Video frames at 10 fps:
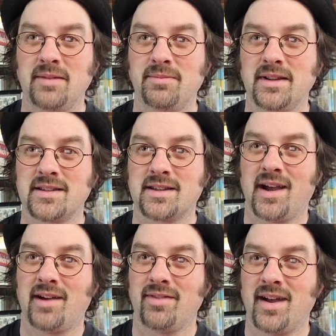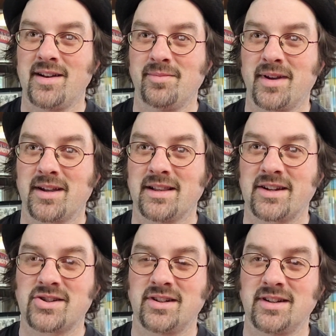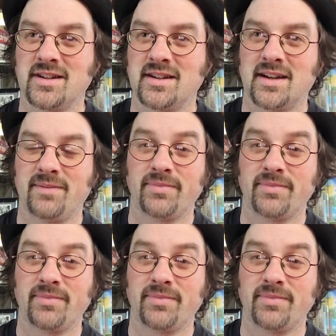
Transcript: pleased to have that in my collection. And